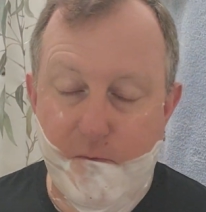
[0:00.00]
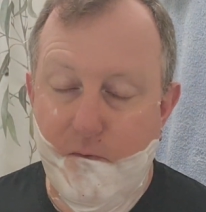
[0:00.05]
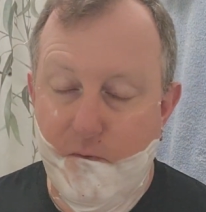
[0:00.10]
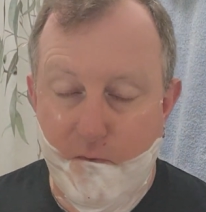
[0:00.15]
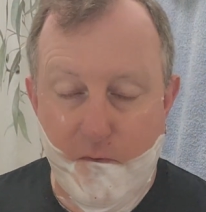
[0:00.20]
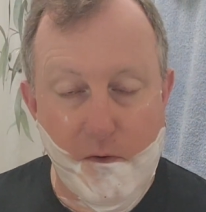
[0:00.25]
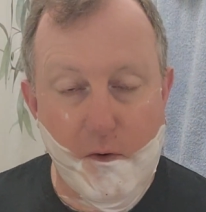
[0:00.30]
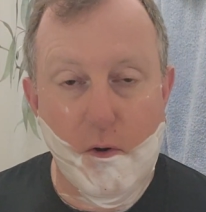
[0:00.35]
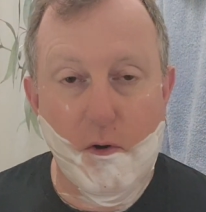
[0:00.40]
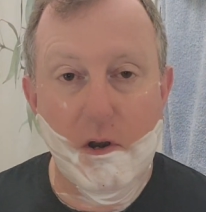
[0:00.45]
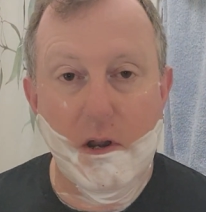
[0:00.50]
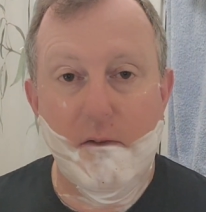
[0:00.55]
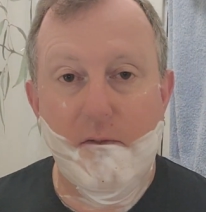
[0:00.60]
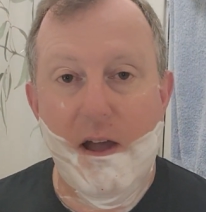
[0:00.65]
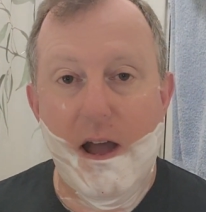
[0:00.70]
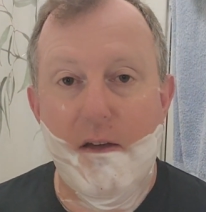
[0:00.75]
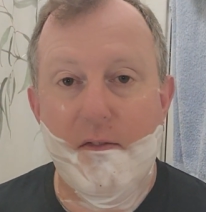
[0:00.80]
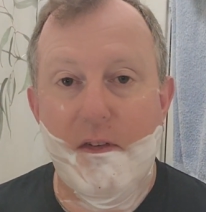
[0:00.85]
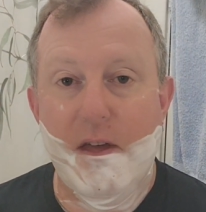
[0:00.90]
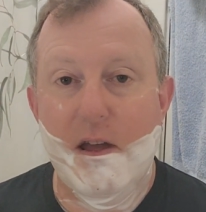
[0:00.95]
For all of you
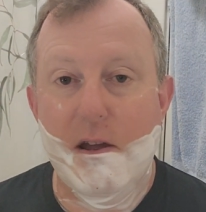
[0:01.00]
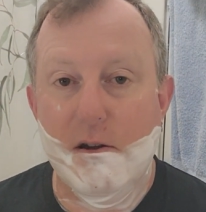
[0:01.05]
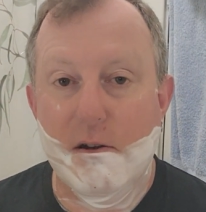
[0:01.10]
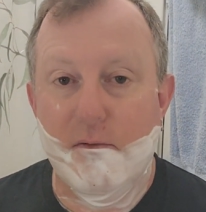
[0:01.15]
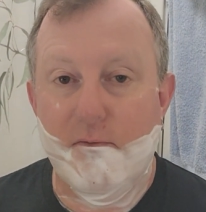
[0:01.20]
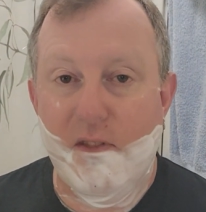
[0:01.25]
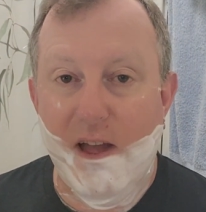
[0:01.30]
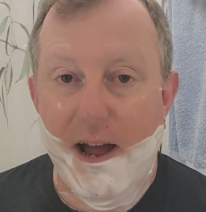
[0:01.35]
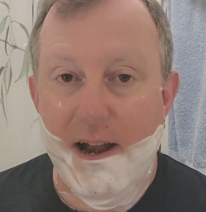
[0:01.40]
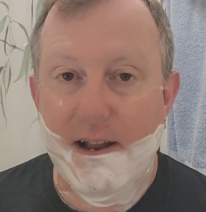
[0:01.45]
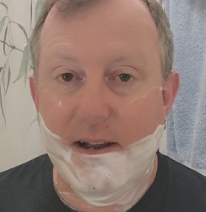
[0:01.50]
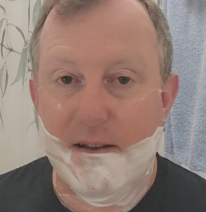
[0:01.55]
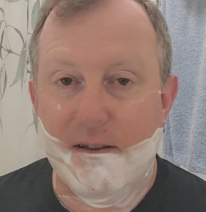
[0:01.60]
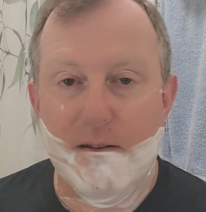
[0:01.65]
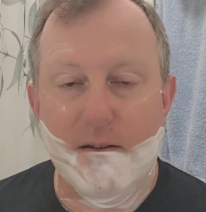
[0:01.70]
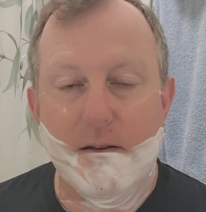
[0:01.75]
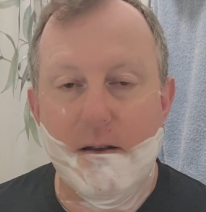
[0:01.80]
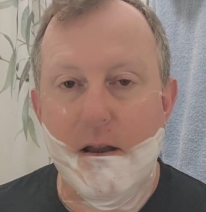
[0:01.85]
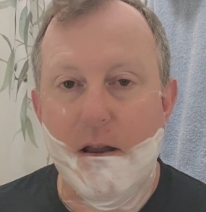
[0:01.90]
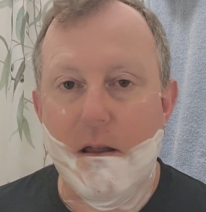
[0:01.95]
out there who have done it,
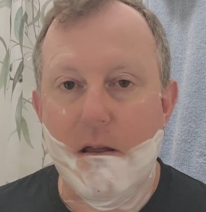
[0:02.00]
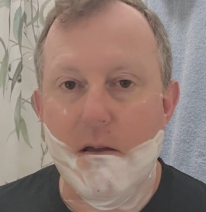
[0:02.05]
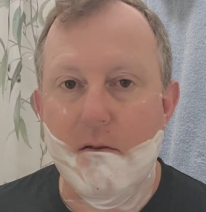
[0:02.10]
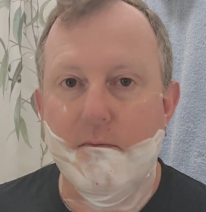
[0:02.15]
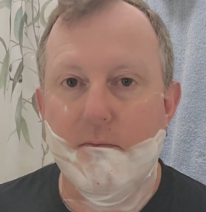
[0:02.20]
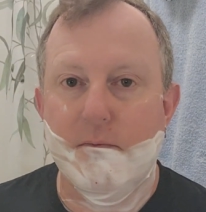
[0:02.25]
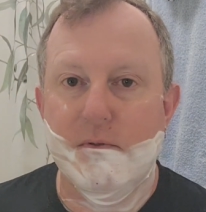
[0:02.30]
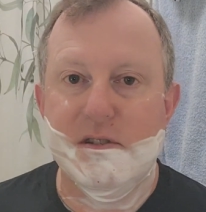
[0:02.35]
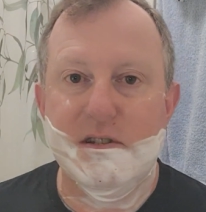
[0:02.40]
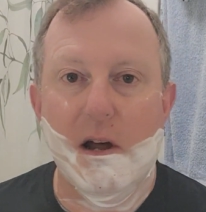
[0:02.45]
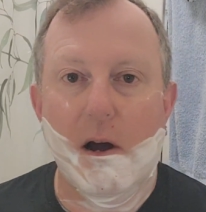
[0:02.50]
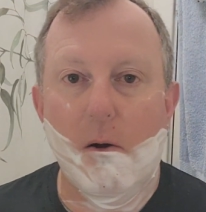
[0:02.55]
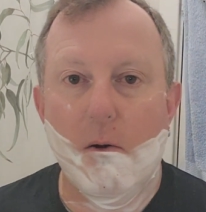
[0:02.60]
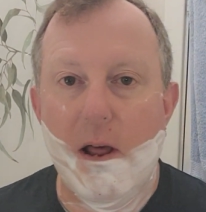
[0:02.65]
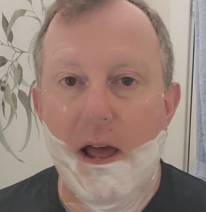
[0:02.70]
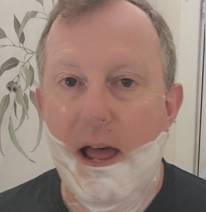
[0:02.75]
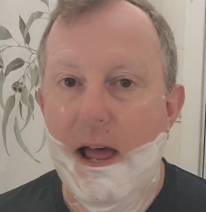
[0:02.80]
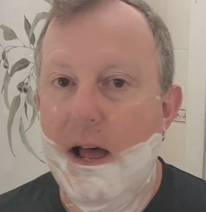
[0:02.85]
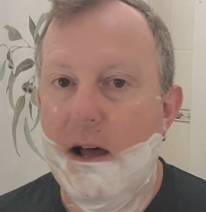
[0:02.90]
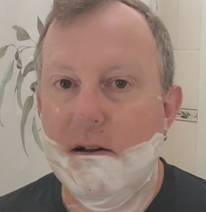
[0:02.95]
who've sold a
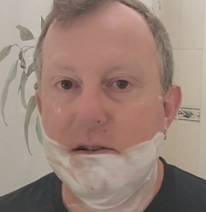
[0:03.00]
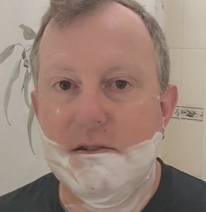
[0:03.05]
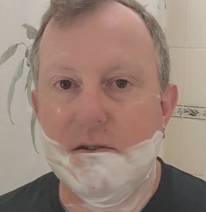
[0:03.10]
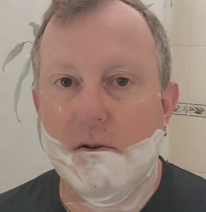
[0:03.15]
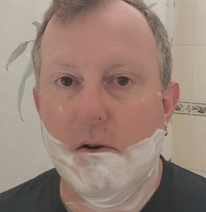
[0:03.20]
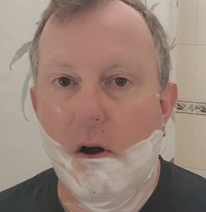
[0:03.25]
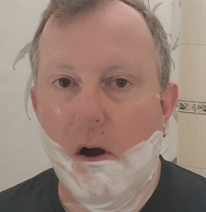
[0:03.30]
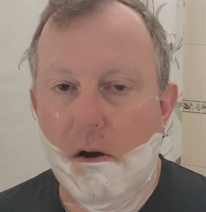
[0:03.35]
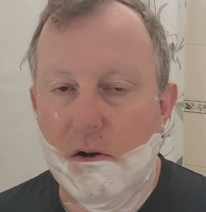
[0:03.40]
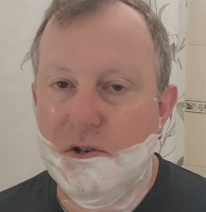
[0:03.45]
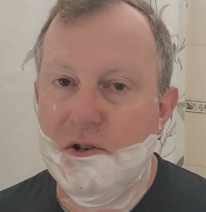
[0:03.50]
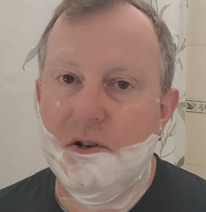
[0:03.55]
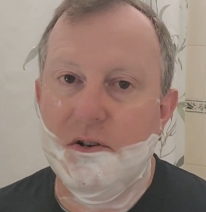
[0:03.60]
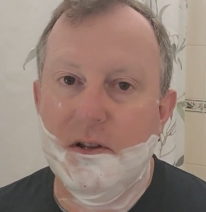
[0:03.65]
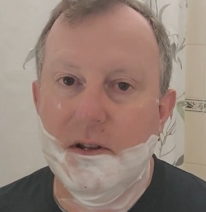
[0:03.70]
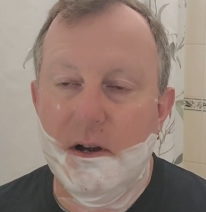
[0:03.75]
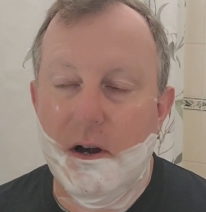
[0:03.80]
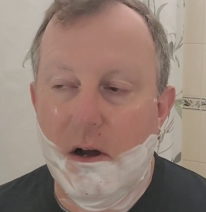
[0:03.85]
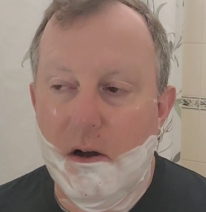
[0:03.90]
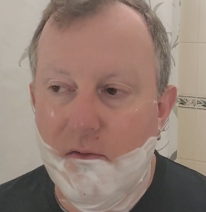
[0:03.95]
house or auctioned
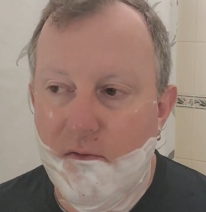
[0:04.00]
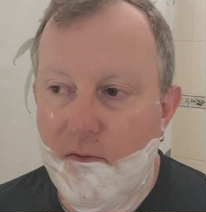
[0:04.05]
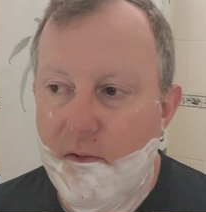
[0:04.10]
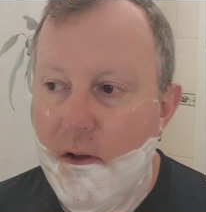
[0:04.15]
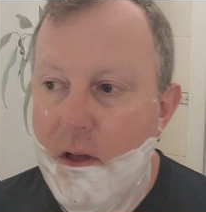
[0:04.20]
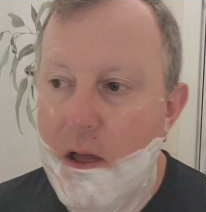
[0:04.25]
it off,